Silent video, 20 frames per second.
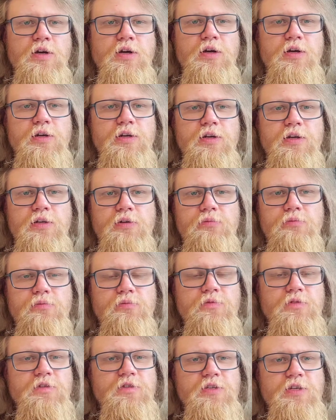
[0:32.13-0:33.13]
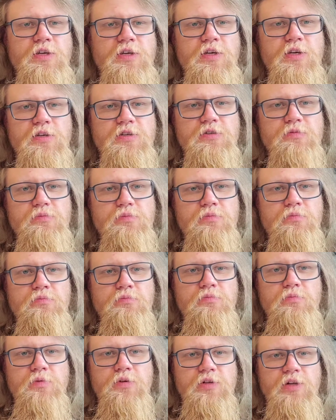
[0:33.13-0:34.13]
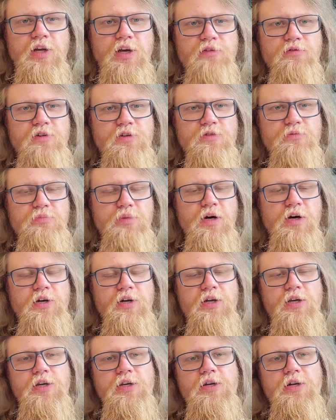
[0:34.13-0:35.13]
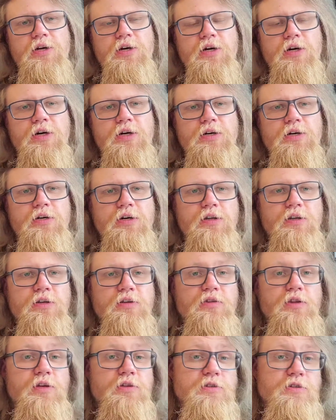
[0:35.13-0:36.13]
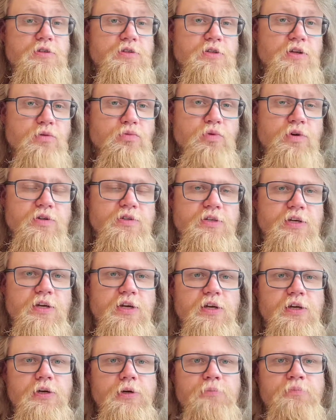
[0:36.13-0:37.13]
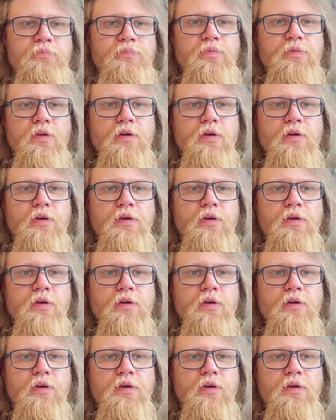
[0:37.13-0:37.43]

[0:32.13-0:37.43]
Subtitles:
and then seeing his lifeless body in, I think it's a subway setting,